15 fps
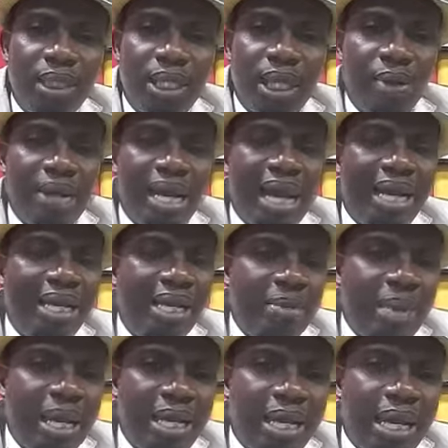And with the
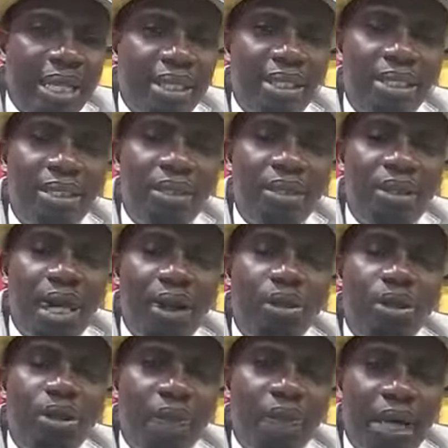agreement that you can
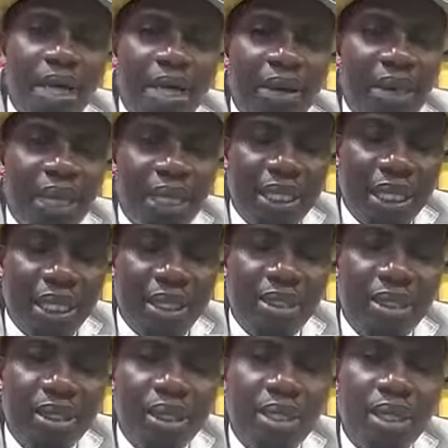only do another one again
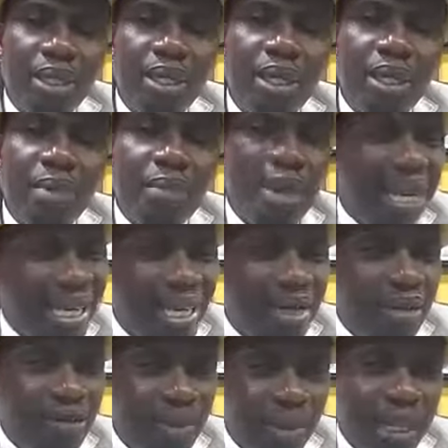by the end
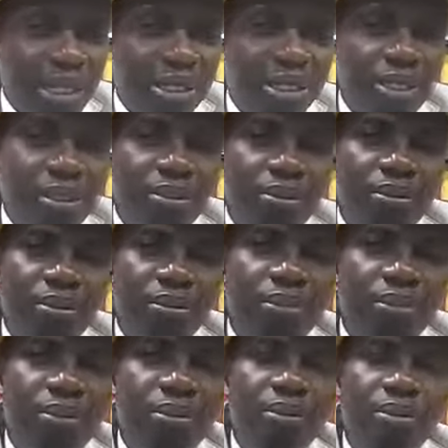of the month.
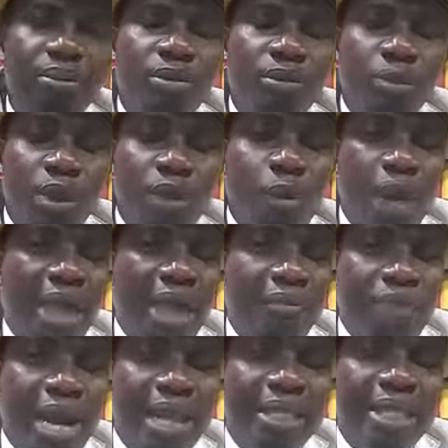So the wife
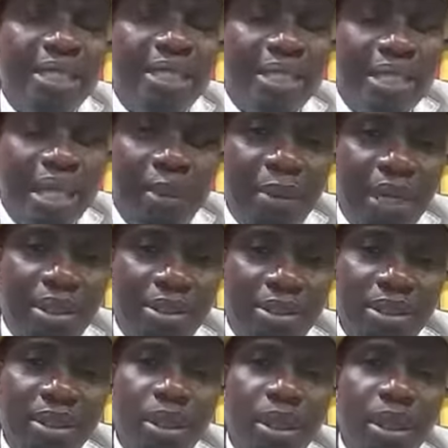right now
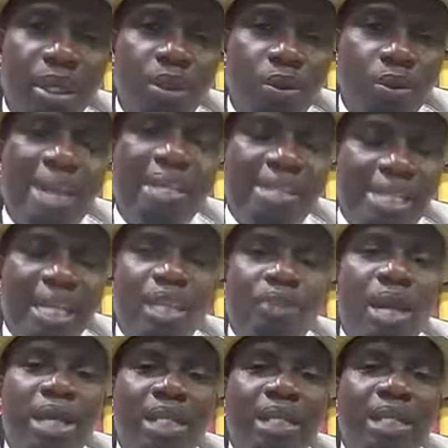determines when
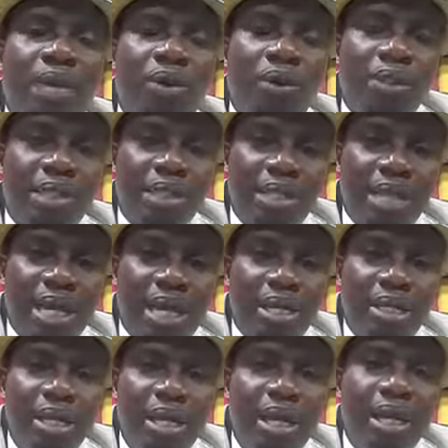sexual intercourse is
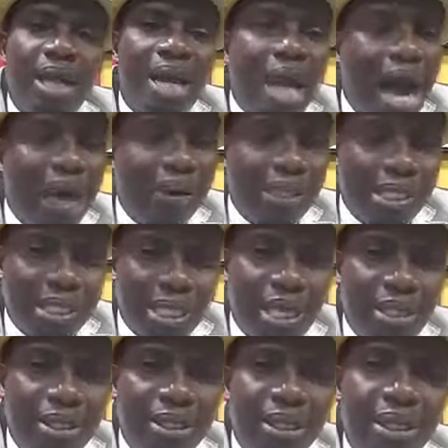done, how it's
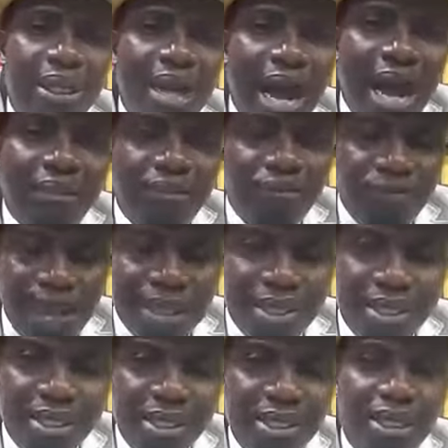done, how
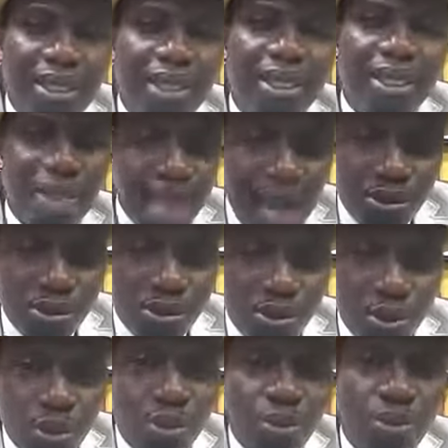fast, how
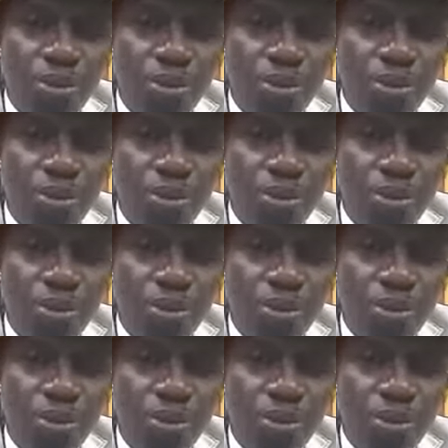slow.